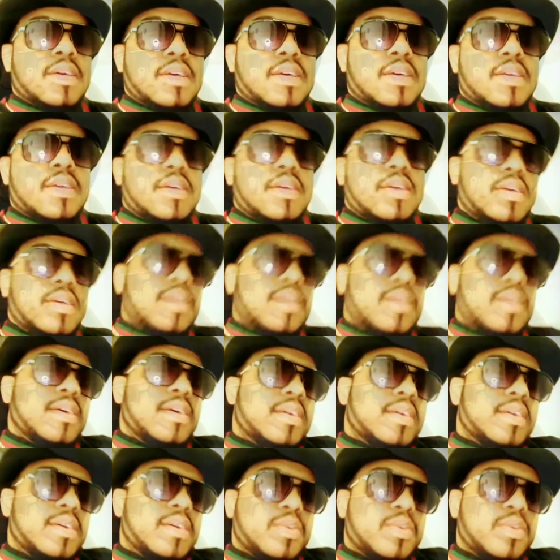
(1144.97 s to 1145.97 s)
We at the
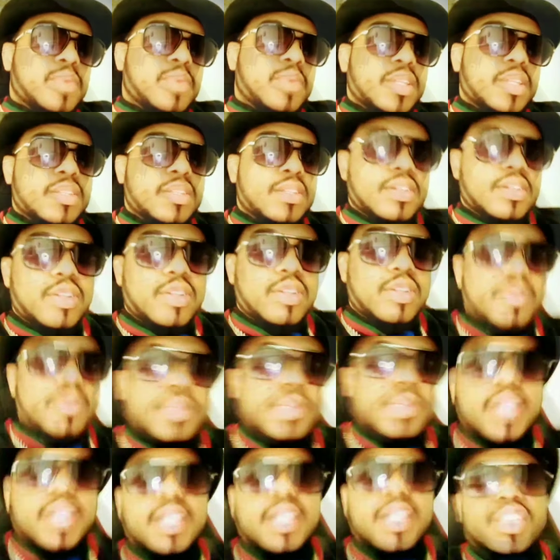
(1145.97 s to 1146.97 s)
Club des Riches.
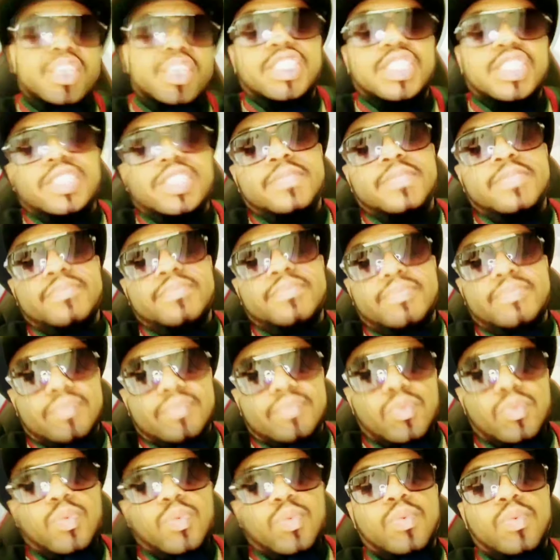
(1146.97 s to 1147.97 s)
We
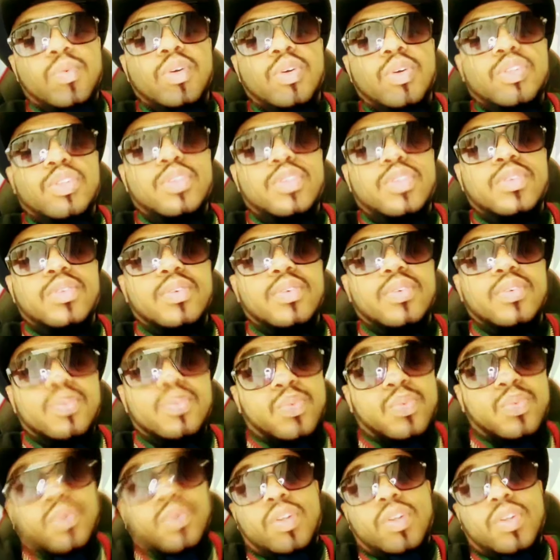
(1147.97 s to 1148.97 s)
want to help
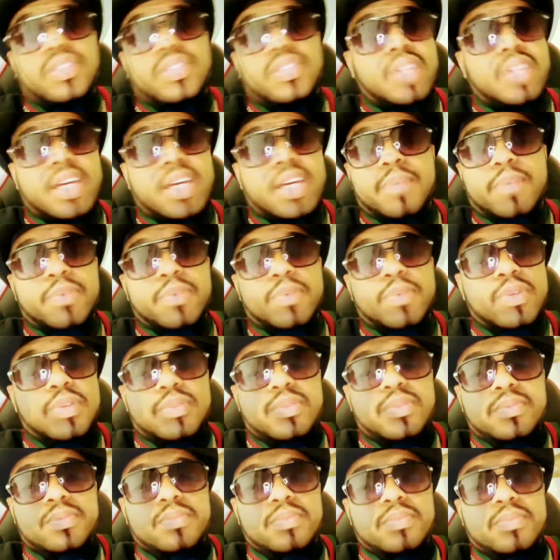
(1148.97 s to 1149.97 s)
you, but you need
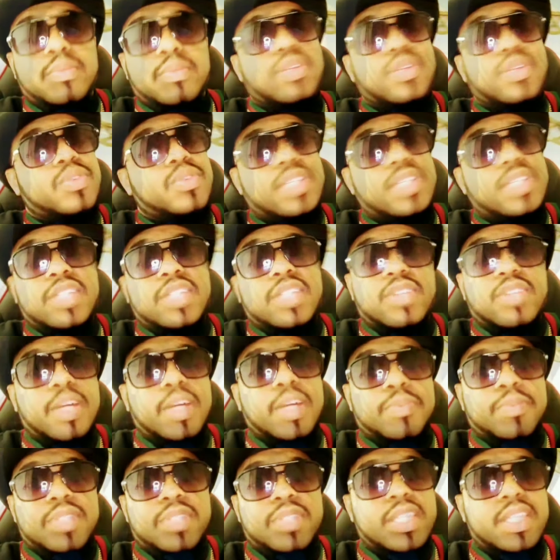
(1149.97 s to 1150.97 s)
to help yourself.
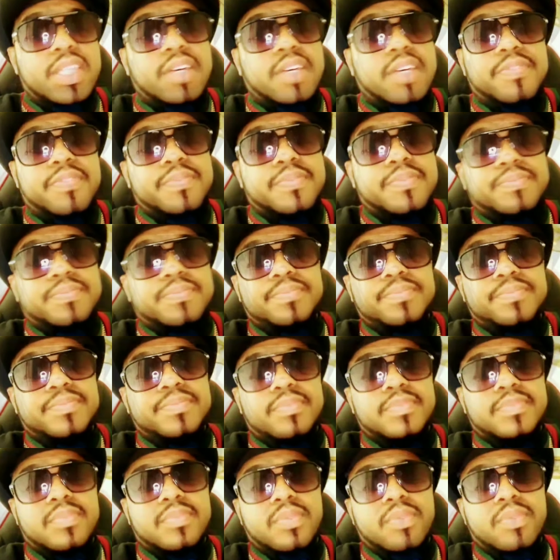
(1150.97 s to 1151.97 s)
Dans le
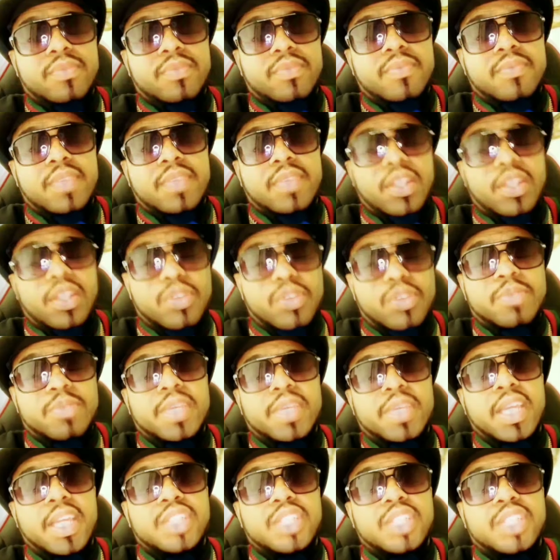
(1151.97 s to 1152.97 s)
Club des Riches, on veut vous aider,
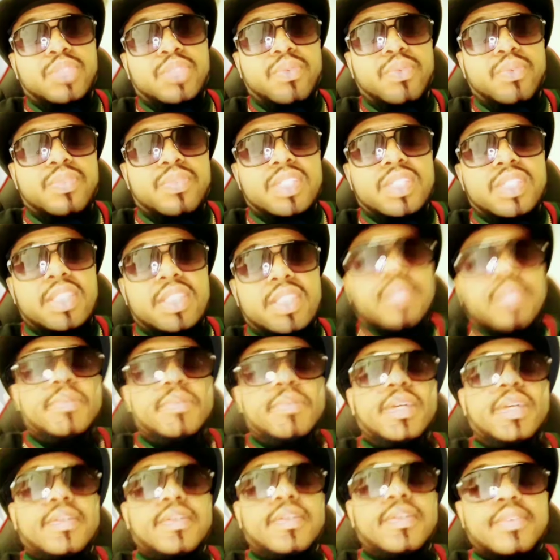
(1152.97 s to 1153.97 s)
mais
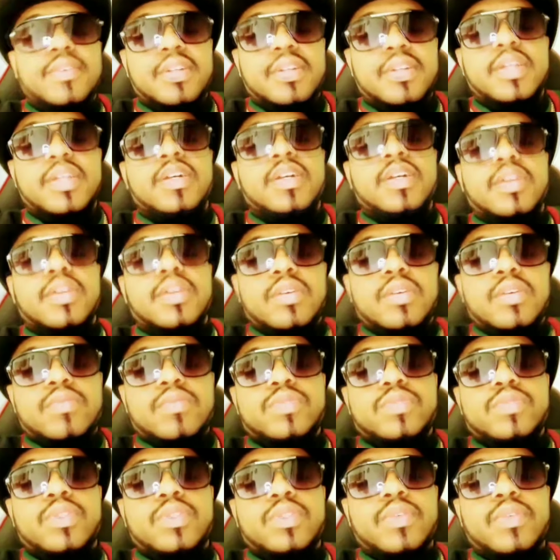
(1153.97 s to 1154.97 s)
vous devez vous aider
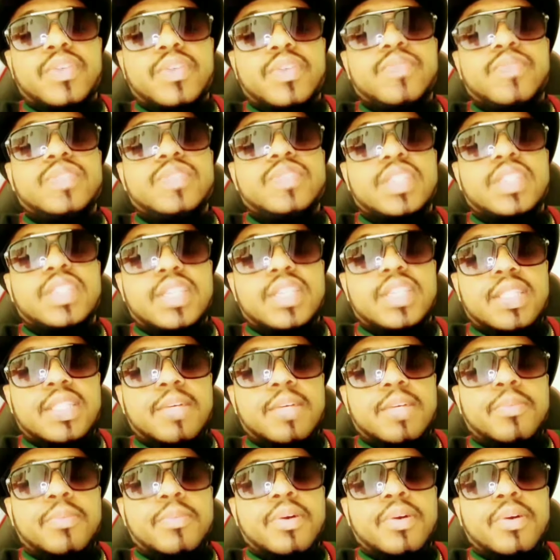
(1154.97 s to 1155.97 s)
d'abord.
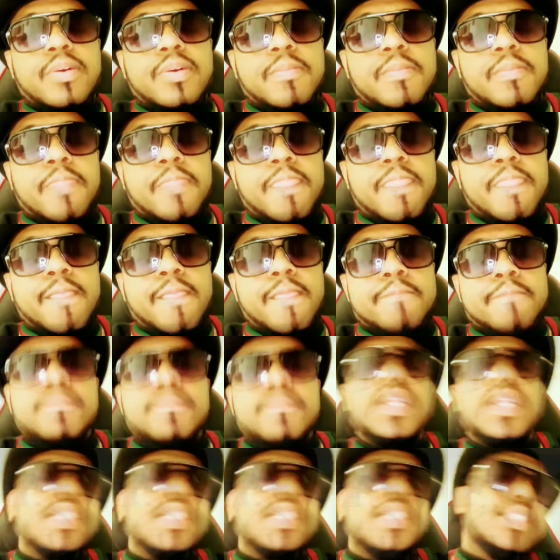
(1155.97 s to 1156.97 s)
Listen to those
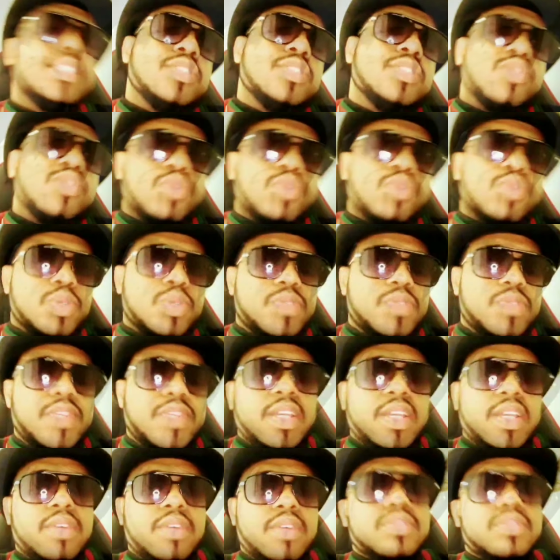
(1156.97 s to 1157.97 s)
videos.
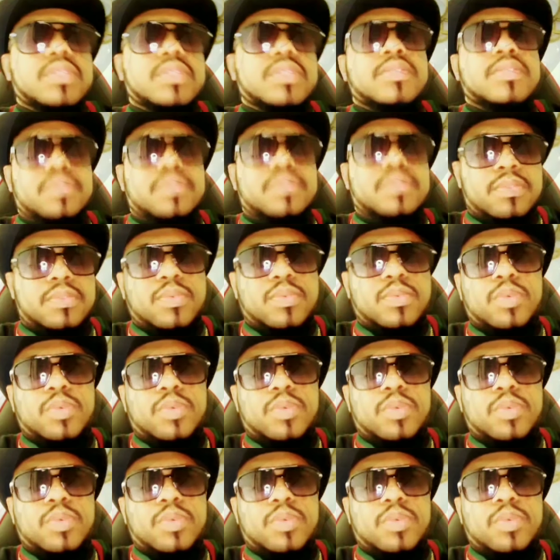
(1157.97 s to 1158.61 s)
We'll be back.